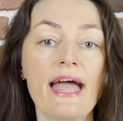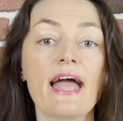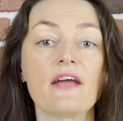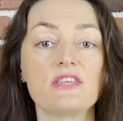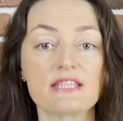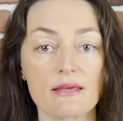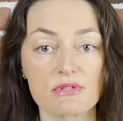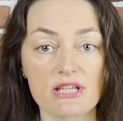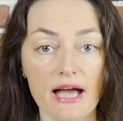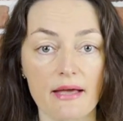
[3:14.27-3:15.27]
At the same
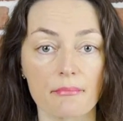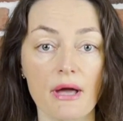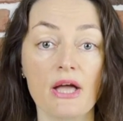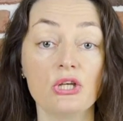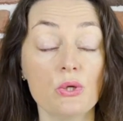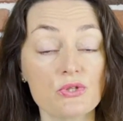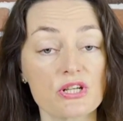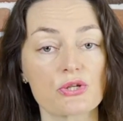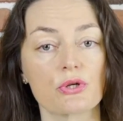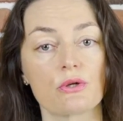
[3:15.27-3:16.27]
time, news are
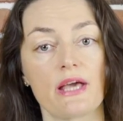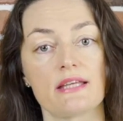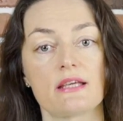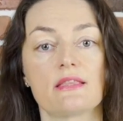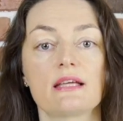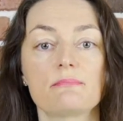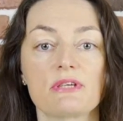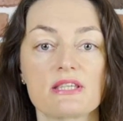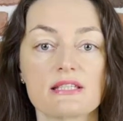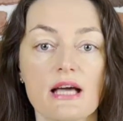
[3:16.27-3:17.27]
circulating that
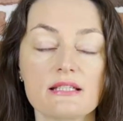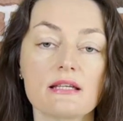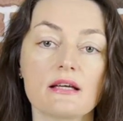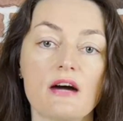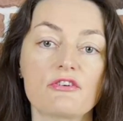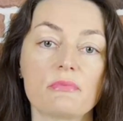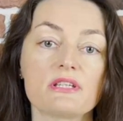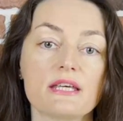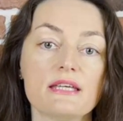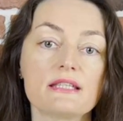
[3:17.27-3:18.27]
Pakistan
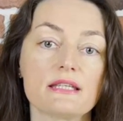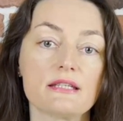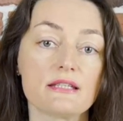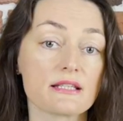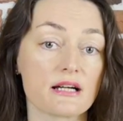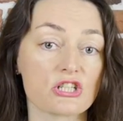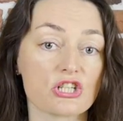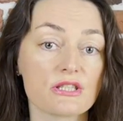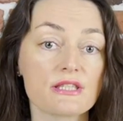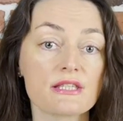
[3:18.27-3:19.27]
government is in
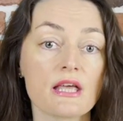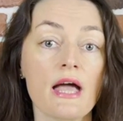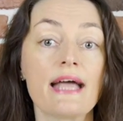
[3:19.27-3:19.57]
discussions